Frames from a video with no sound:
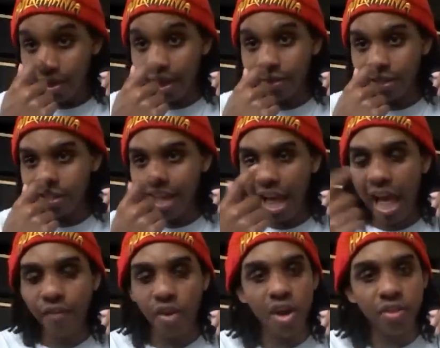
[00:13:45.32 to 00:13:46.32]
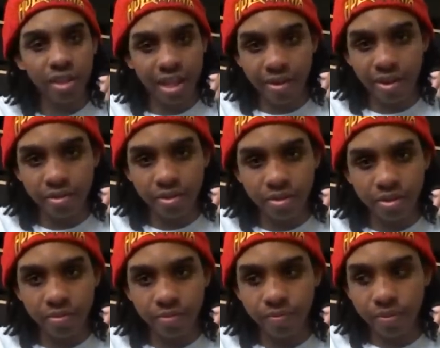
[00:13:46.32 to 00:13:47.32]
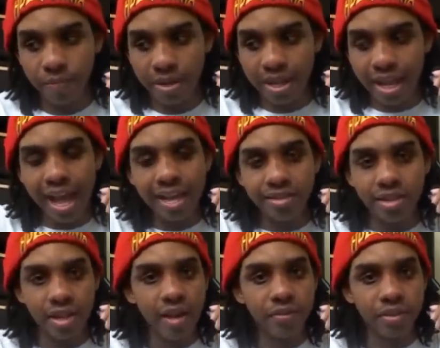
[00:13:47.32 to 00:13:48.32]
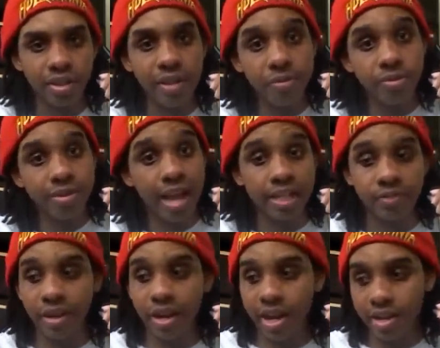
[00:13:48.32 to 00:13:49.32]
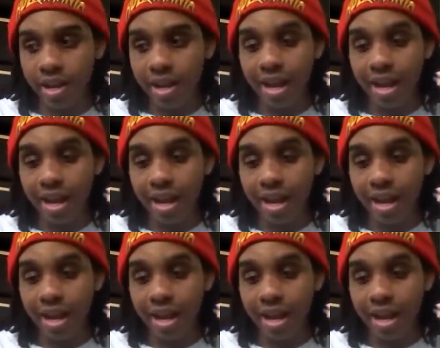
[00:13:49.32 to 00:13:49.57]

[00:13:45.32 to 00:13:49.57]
It doesn't have all the characters, but it has enough to keep you satisfied.